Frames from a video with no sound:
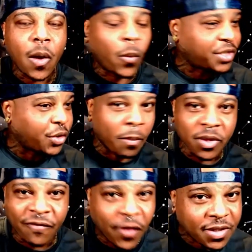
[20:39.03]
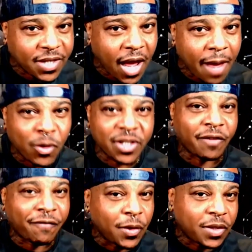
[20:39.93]
Was it normal the first time? Was
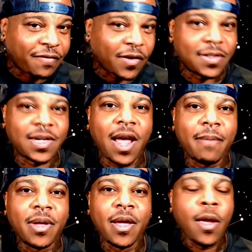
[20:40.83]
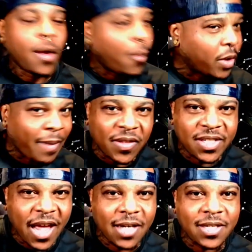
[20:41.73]
it a fluke the first time? What about the
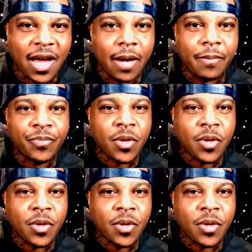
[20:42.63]
second time?